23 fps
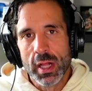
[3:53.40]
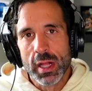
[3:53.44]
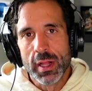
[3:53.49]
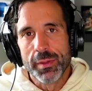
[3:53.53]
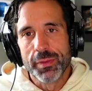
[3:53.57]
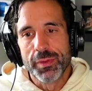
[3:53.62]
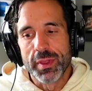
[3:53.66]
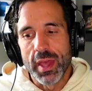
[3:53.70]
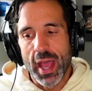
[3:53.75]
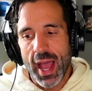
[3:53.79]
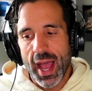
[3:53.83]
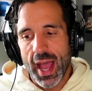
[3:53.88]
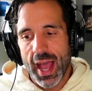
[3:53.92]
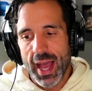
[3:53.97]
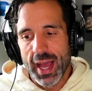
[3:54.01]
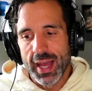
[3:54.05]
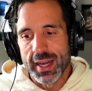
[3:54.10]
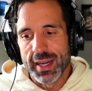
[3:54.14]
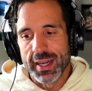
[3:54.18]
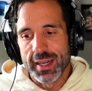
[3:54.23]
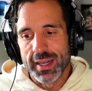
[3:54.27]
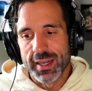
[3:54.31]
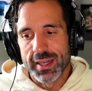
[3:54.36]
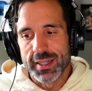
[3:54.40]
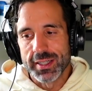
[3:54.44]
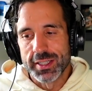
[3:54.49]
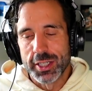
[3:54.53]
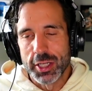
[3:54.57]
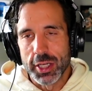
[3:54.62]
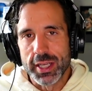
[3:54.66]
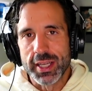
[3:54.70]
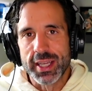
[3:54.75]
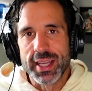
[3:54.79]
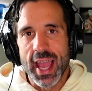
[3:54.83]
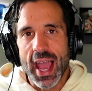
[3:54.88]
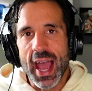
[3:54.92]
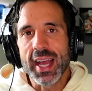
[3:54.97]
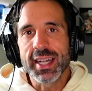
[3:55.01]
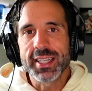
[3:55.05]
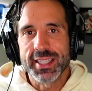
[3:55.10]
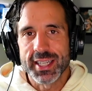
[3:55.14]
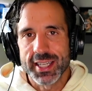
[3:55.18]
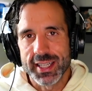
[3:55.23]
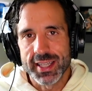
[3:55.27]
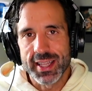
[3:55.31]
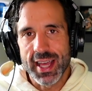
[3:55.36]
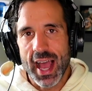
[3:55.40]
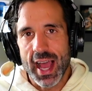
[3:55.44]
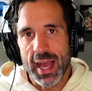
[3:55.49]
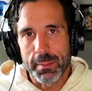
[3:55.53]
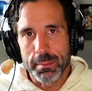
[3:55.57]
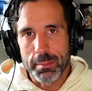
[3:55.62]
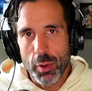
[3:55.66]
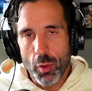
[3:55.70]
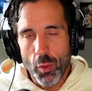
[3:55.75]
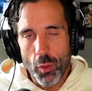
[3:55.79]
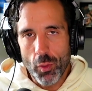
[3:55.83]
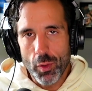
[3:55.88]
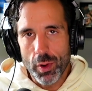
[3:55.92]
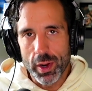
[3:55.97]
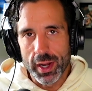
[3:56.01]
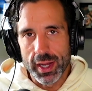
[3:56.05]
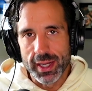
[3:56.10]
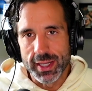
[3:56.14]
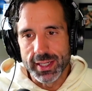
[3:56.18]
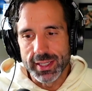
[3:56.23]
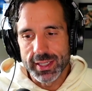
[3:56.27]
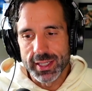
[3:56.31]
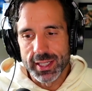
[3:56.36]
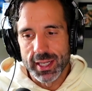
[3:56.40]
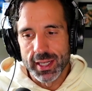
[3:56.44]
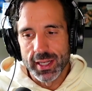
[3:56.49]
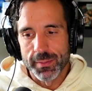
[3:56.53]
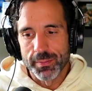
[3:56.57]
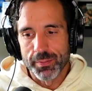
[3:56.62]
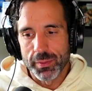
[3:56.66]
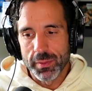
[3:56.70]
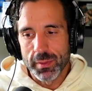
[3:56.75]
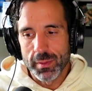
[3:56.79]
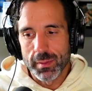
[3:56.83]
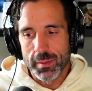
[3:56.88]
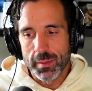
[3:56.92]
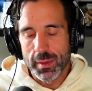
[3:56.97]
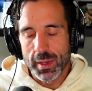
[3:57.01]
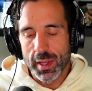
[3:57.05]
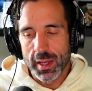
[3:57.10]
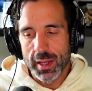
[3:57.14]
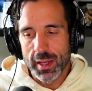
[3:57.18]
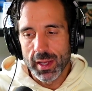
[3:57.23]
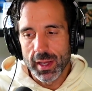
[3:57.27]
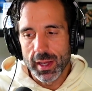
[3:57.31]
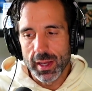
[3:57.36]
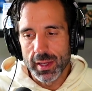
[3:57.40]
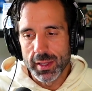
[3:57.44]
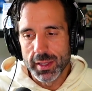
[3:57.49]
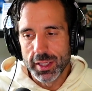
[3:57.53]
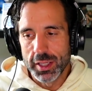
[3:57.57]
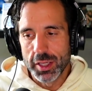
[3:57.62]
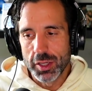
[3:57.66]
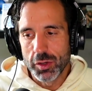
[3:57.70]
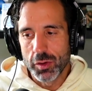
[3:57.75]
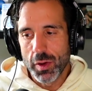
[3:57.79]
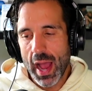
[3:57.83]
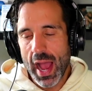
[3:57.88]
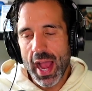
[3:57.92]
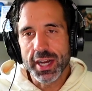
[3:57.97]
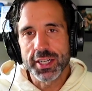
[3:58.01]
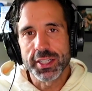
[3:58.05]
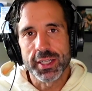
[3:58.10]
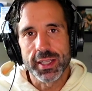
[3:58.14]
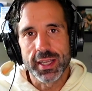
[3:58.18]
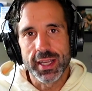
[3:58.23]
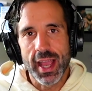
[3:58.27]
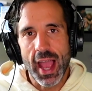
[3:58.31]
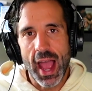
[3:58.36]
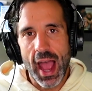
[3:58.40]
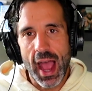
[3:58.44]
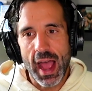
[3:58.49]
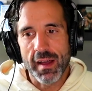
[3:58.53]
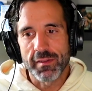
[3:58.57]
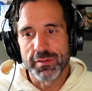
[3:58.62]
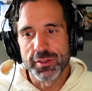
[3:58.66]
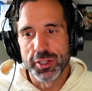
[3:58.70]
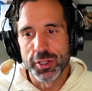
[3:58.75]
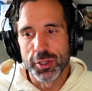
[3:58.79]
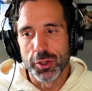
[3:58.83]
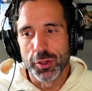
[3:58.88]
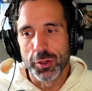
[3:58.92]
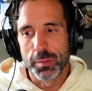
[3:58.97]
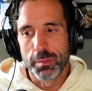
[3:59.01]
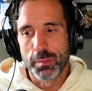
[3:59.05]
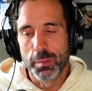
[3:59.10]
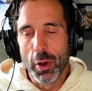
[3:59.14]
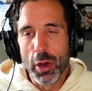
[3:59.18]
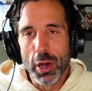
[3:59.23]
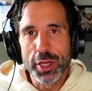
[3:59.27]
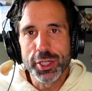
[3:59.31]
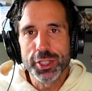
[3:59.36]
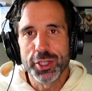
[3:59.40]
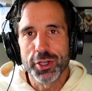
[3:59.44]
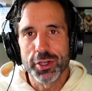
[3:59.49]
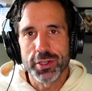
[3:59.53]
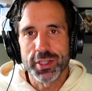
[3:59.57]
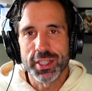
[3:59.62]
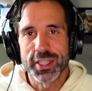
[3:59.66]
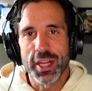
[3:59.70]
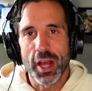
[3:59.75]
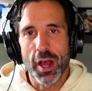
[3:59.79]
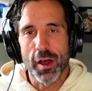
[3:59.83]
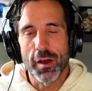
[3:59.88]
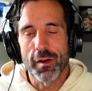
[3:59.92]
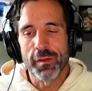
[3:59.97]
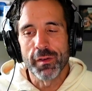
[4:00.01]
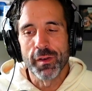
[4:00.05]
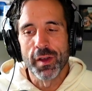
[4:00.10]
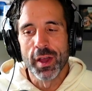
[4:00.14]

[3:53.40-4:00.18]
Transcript: that to get to that point, you actually have to push yourself